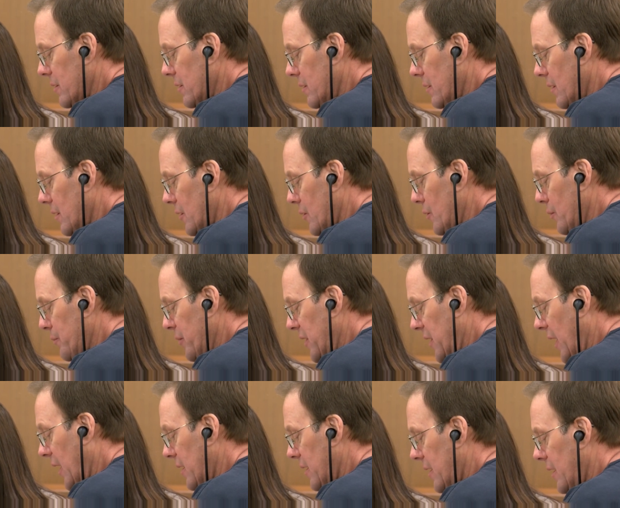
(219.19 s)
that Doug
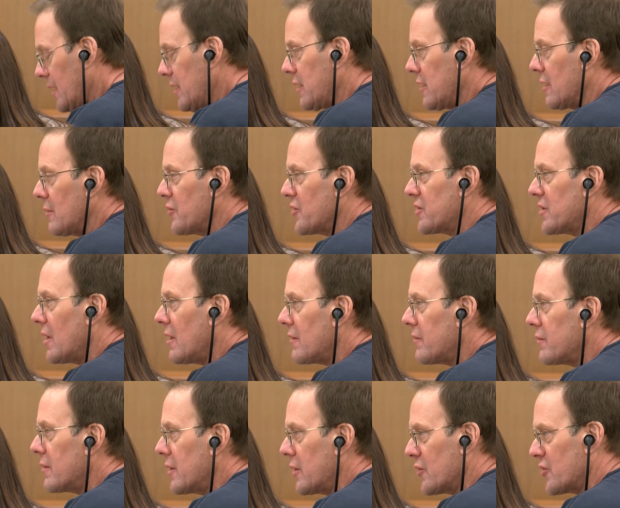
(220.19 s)
began cutting
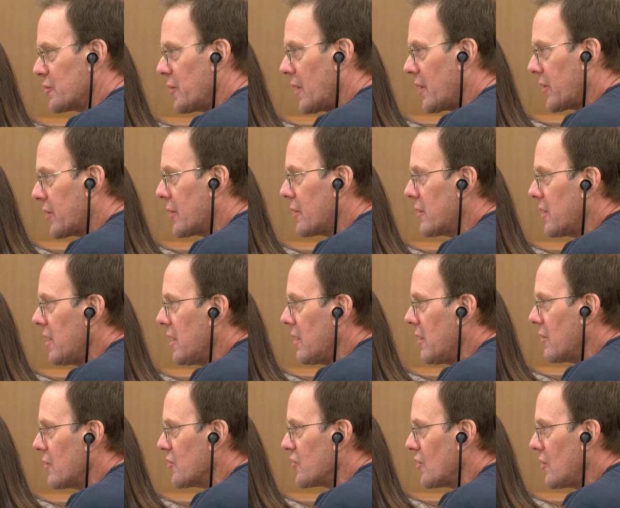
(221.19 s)
himself when he was about thirteen
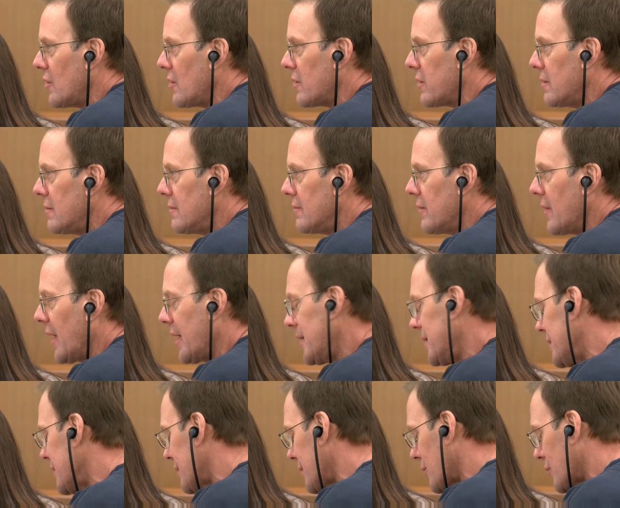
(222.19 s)
years old. I
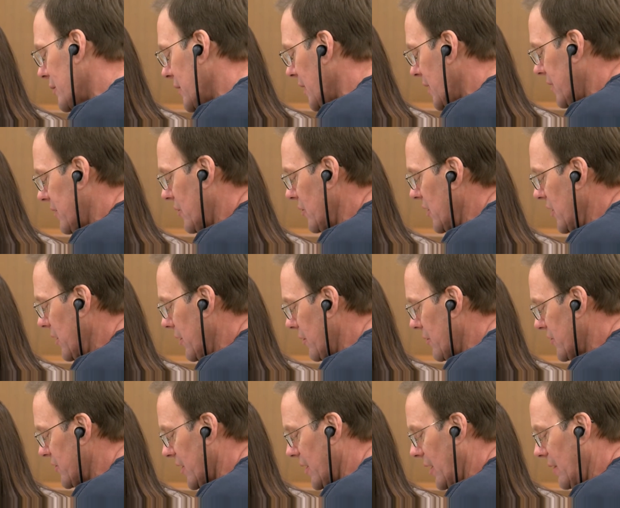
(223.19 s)
didn't learn that till
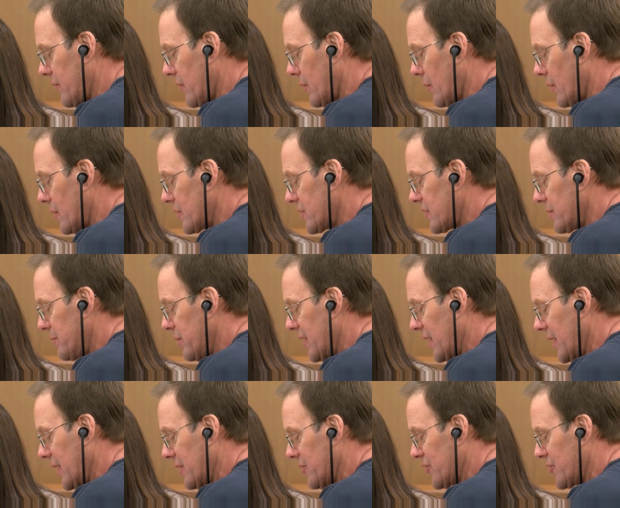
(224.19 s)
years afterwards, but
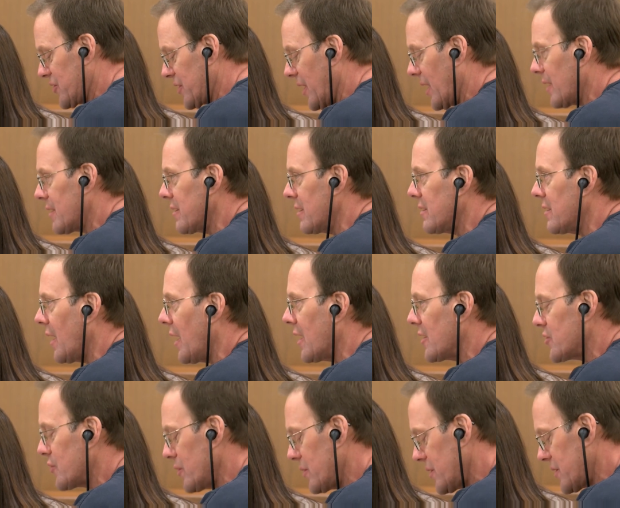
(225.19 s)
I had just gotten to
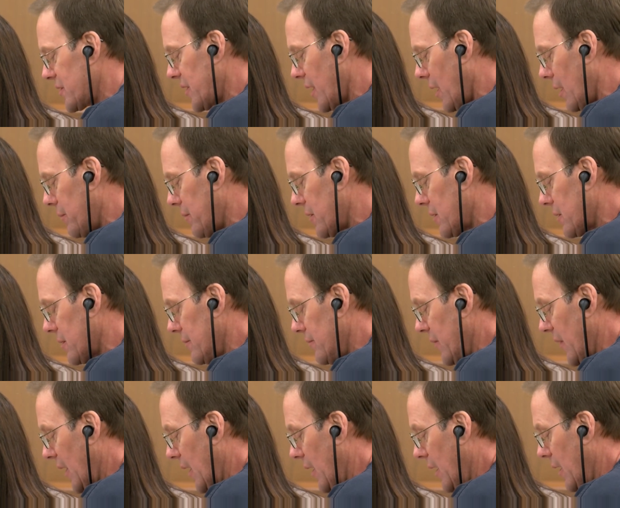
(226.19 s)
Dodge when this happened.
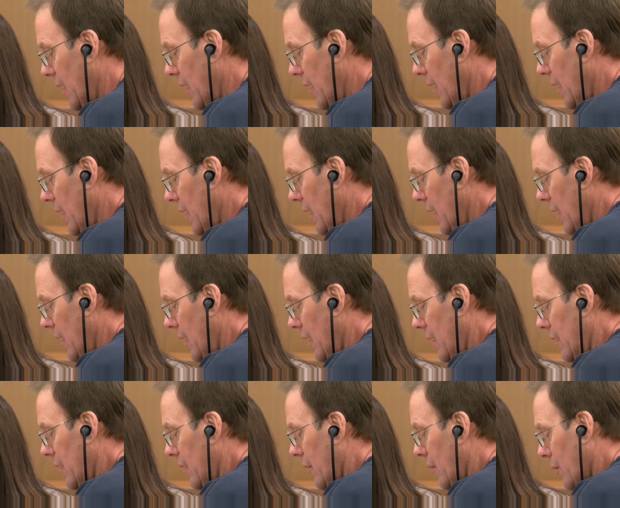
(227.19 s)

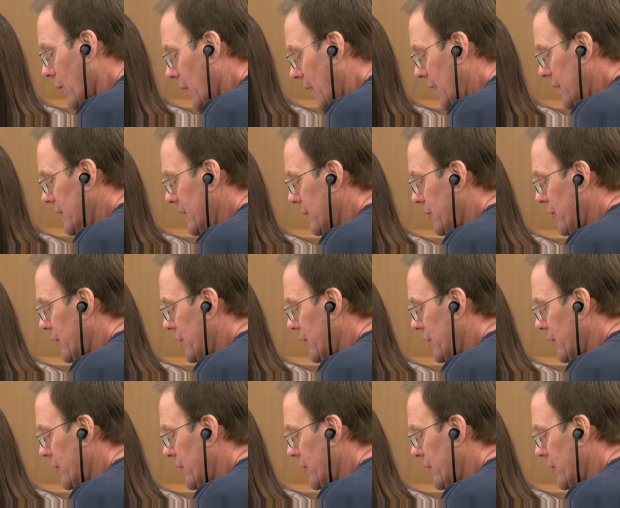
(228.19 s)
While in